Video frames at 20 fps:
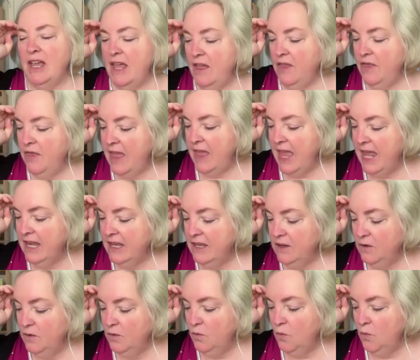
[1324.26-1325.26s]

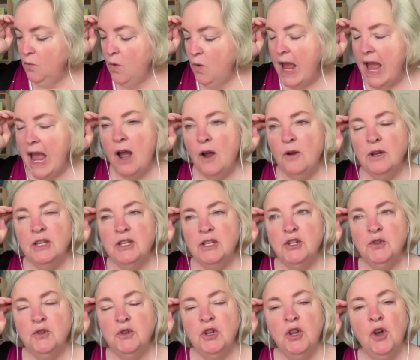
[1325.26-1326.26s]
then how did
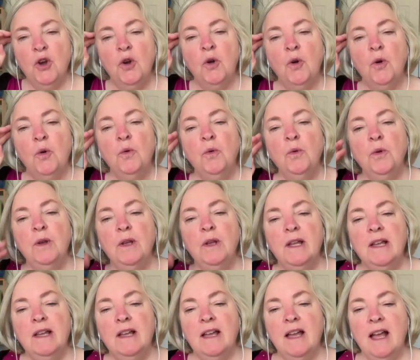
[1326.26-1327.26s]
you know
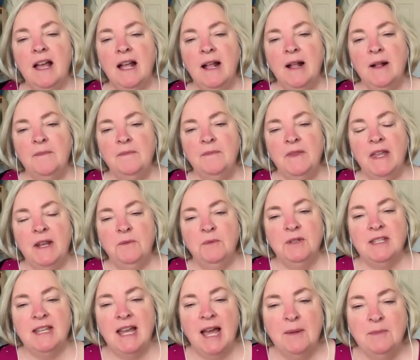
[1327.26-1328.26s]
um, that it
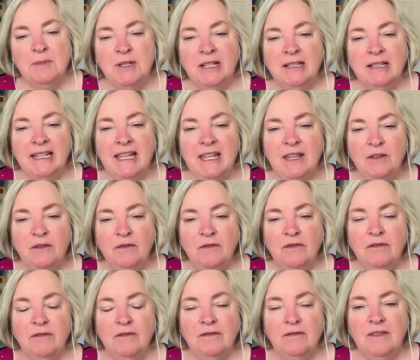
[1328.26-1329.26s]
was time to
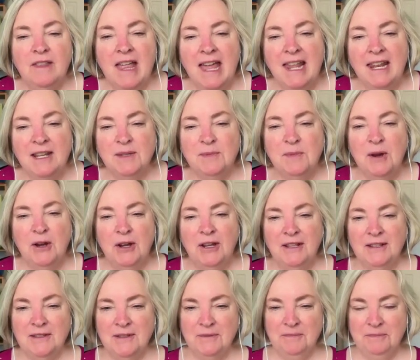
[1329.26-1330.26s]
leave that
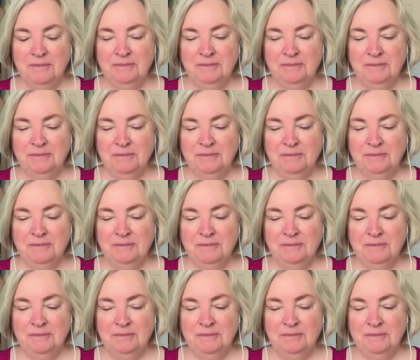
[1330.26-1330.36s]
experience